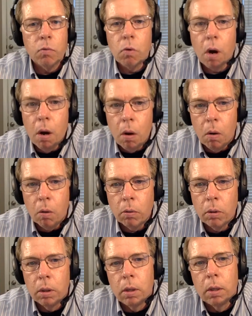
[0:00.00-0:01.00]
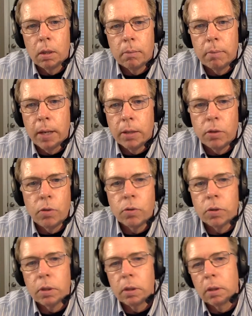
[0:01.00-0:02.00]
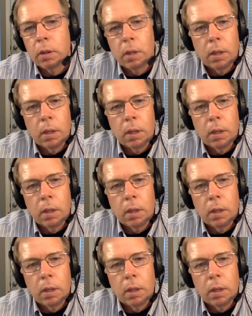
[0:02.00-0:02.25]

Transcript: wrong by using